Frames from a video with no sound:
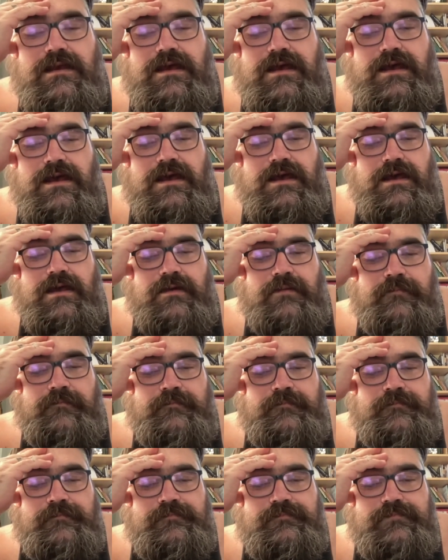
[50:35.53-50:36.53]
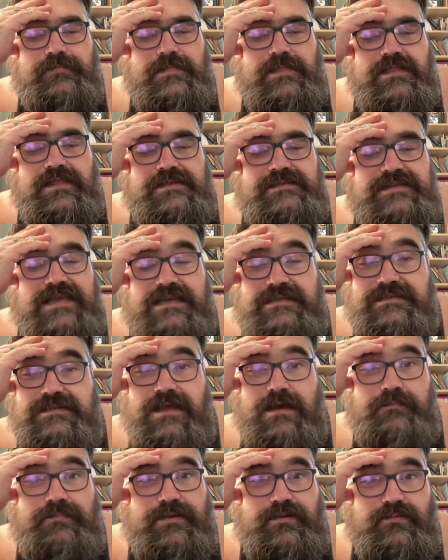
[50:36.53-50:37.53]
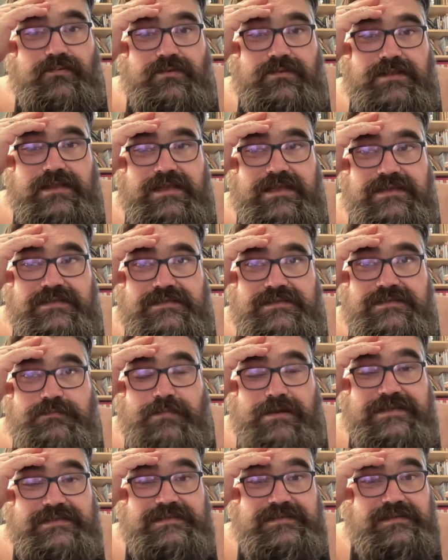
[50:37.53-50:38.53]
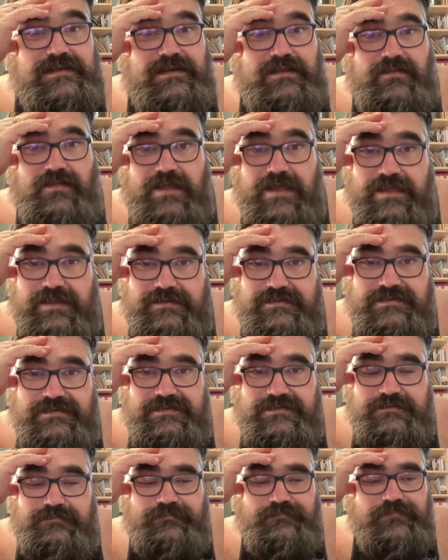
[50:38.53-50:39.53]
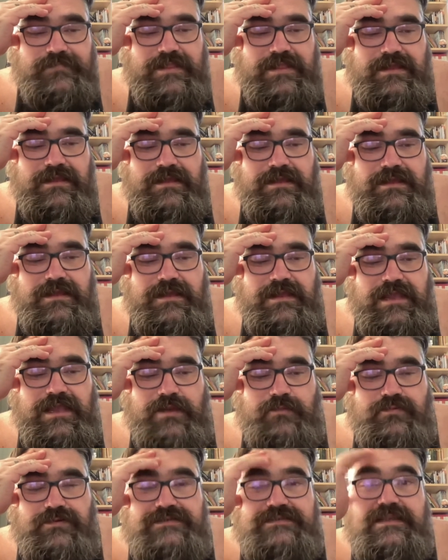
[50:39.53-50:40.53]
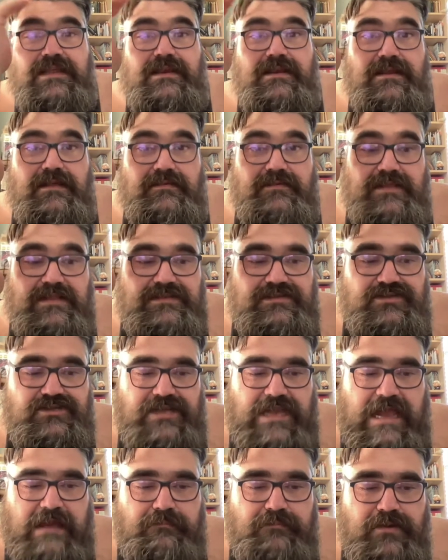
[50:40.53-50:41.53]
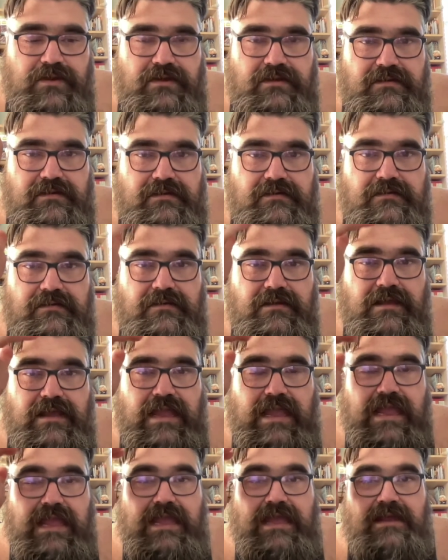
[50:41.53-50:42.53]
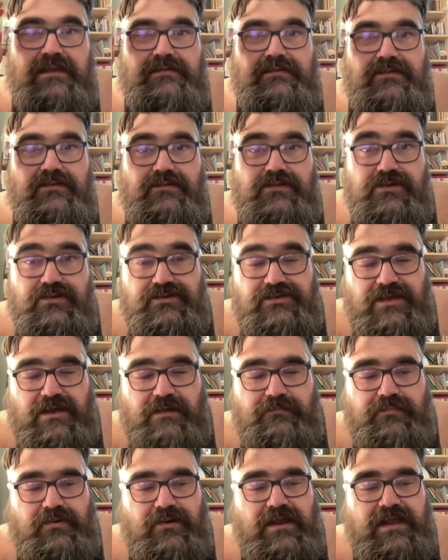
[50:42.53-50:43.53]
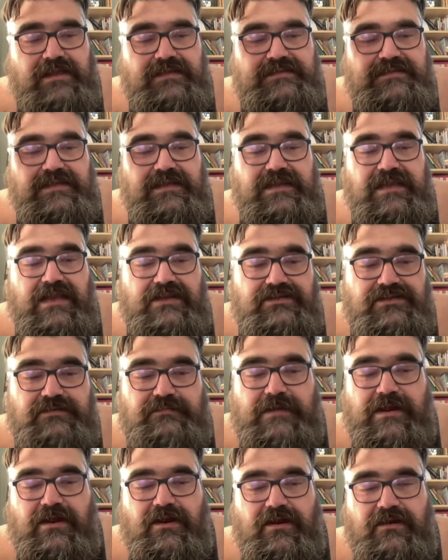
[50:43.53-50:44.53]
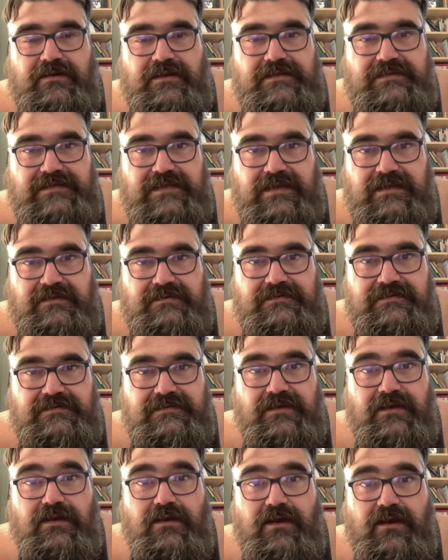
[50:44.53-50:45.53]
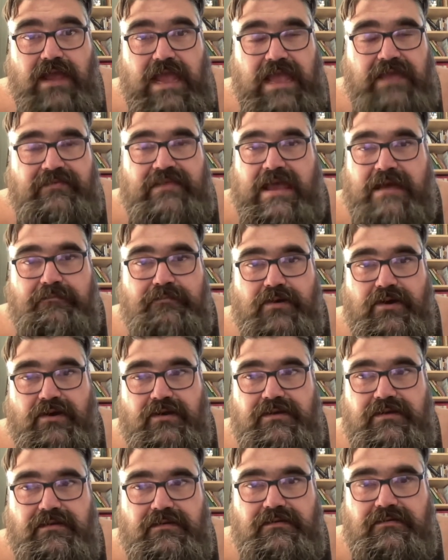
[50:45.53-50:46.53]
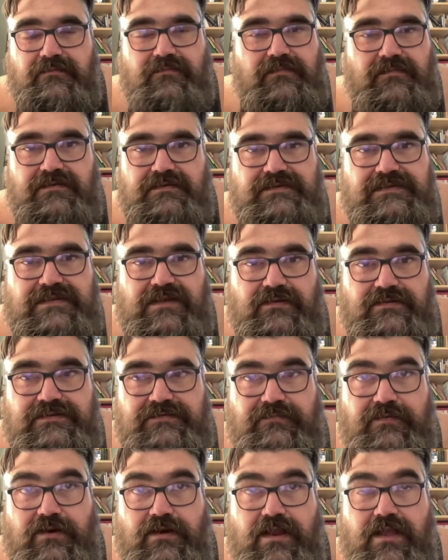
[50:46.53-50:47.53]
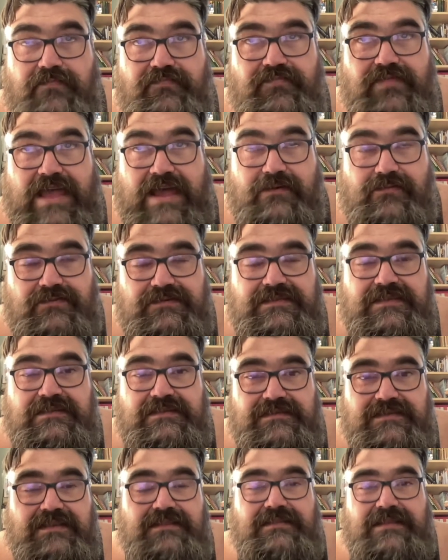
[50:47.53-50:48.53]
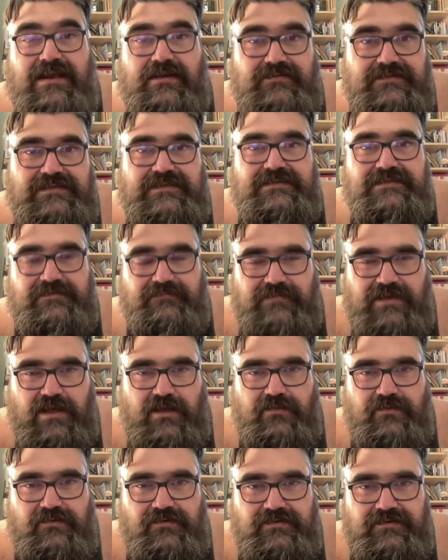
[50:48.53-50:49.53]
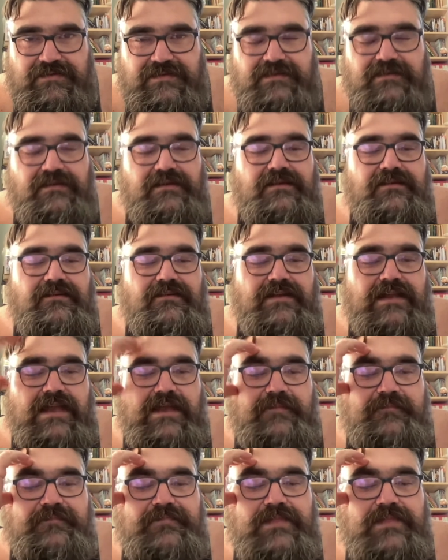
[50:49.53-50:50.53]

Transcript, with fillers: This has not been released by City Lights. It was in this chapbook and the Lujan Press, It Catches My Heart in Its Hands. And that book sells for thousands and thousands of dollars, okay?